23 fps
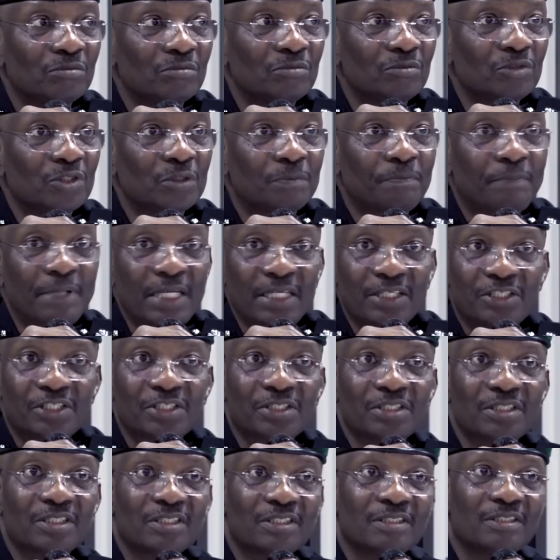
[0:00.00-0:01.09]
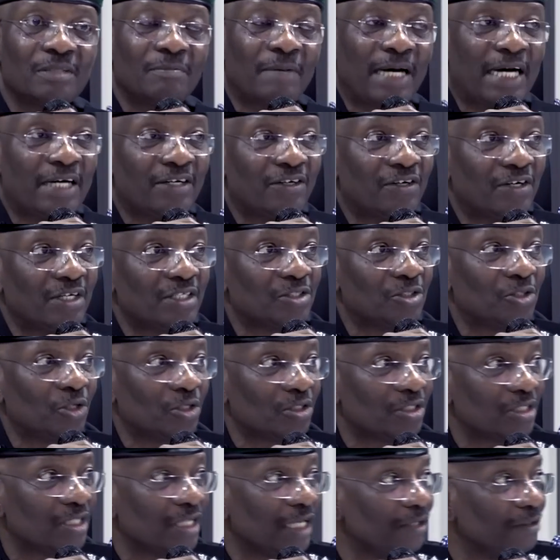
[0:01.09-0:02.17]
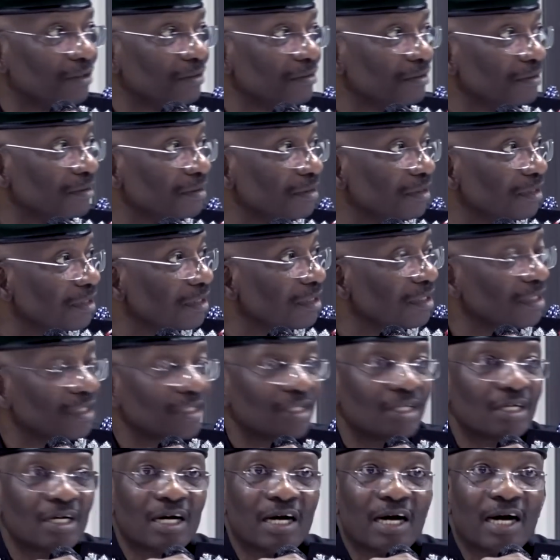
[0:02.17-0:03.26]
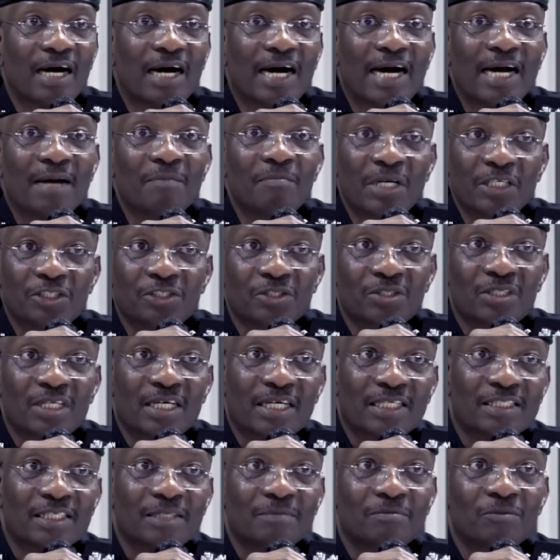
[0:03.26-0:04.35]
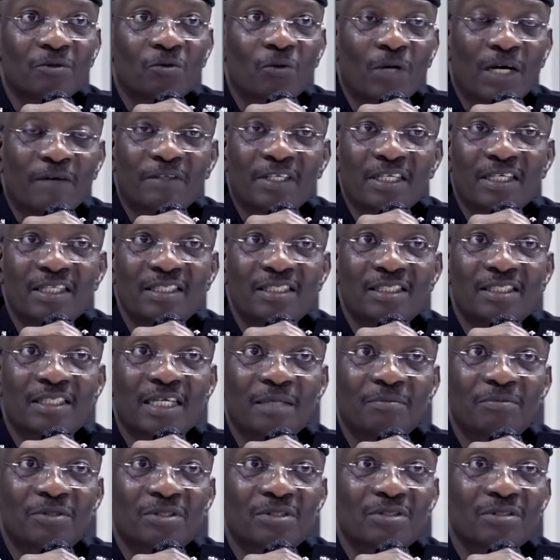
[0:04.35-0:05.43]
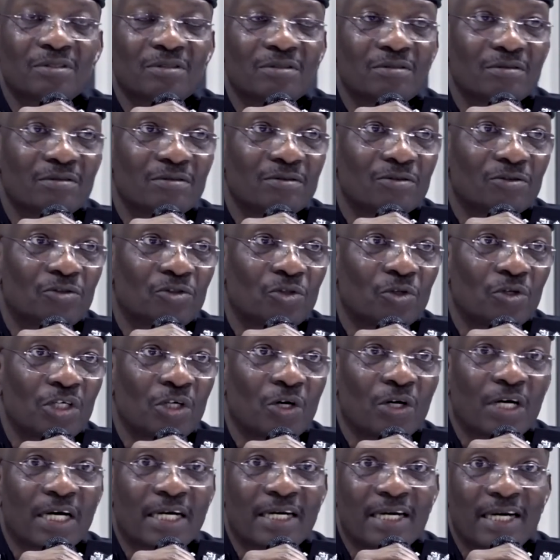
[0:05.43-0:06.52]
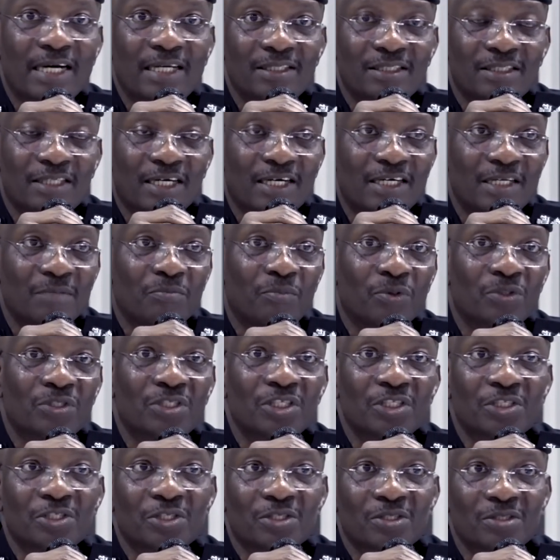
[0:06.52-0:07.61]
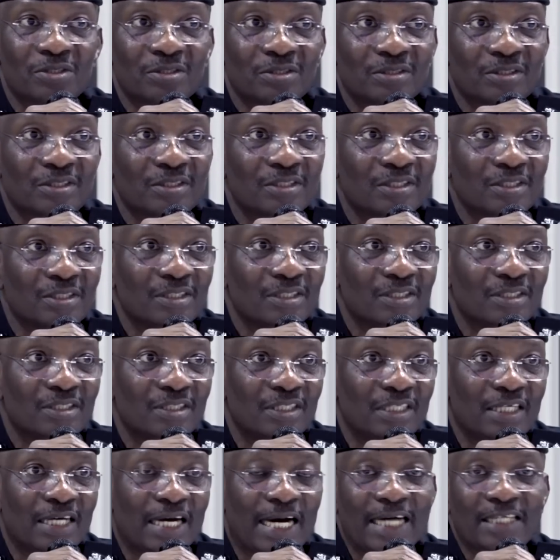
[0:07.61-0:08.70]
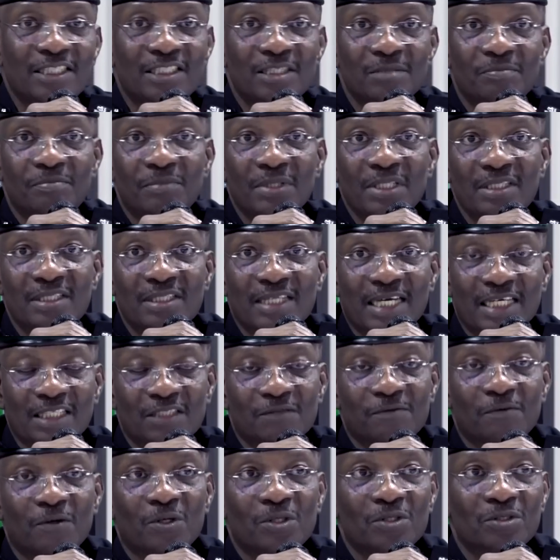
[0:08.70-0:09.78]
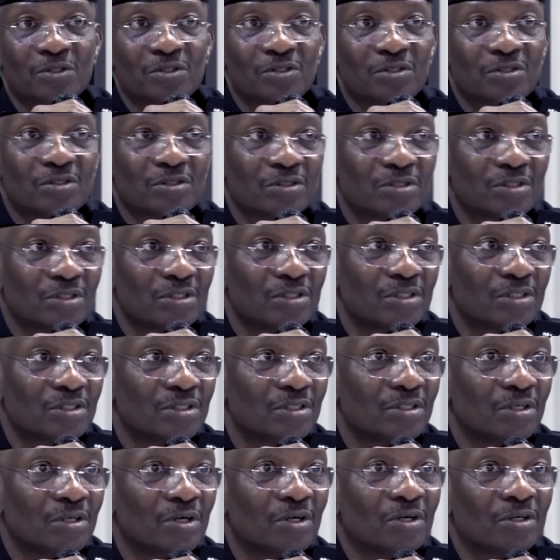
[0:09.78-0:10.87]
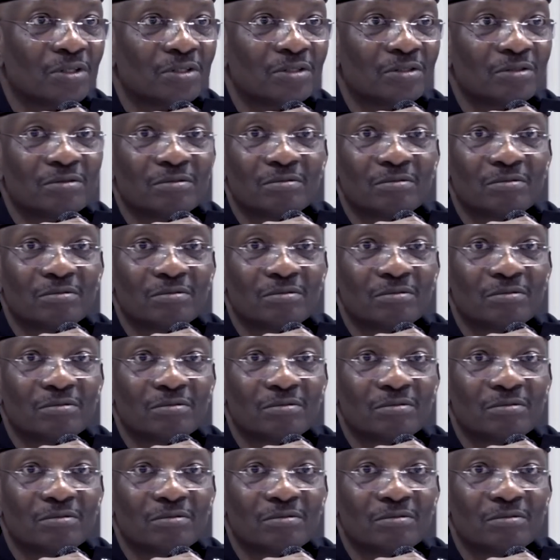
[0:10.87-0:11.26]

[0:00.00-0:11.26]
speech, in my address just now, I mentioned that we have taken steps to reorganize and reposition the IGP task force on